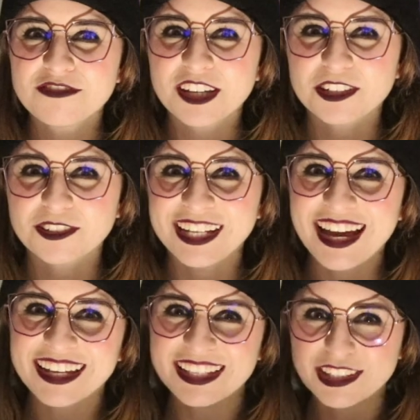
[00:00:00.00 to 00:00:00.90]
victory
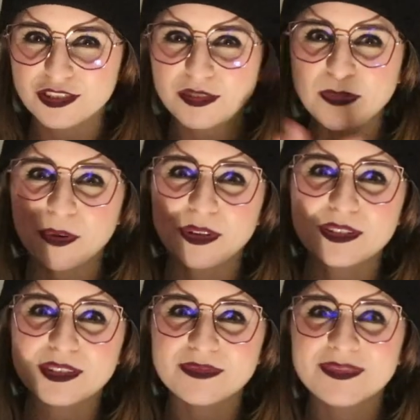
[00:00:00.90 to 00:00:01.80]
against your
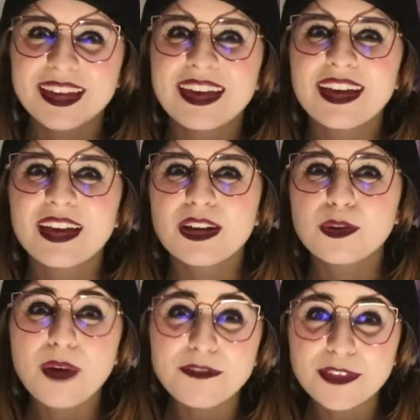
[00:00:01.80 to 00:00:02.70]
opponents,
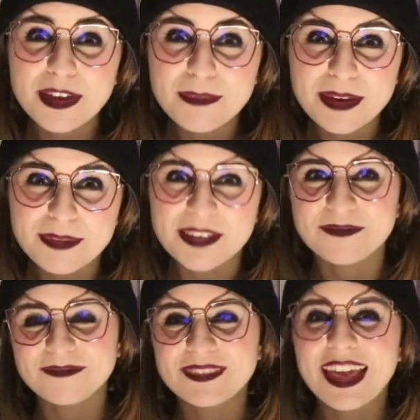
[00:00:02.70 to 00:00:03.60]
whoever they may be.
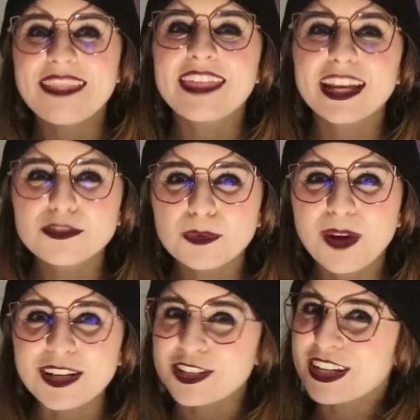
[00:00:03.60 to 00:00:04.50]
Thanks for
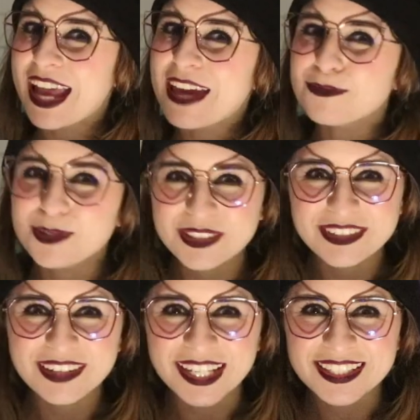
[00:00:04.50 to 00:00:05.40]
watching, and we'll see
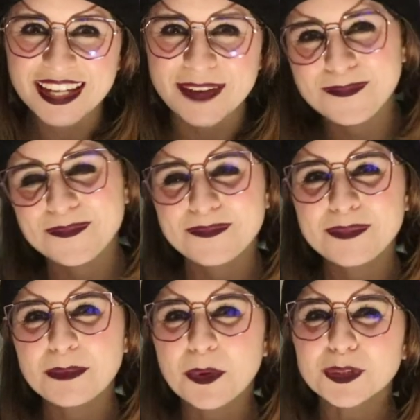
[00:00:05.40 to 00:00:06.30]
you next time.
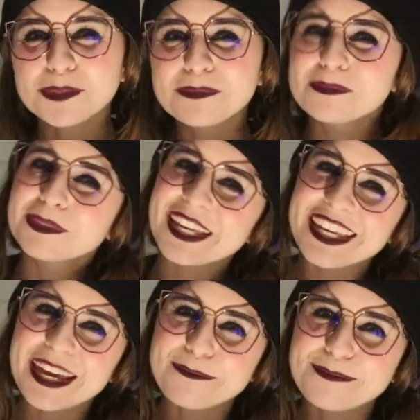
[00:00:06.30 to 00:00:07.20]
Be bold, play
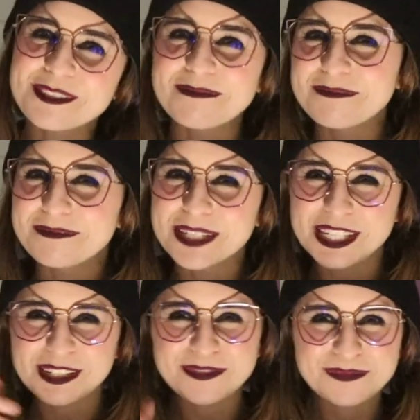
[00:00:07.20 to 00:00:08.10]
games, be
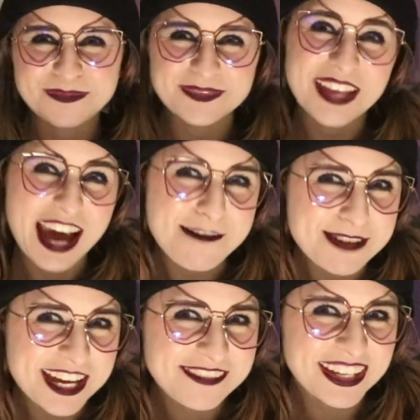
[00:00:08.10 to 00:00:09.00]
you.
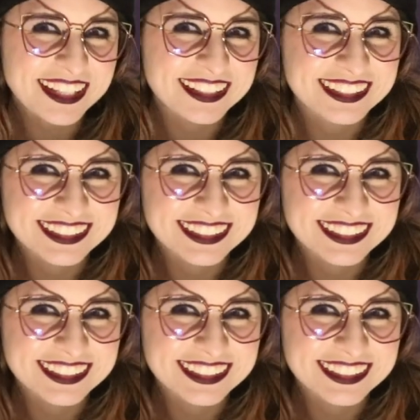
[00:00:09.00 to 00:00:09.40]
Happy gaming!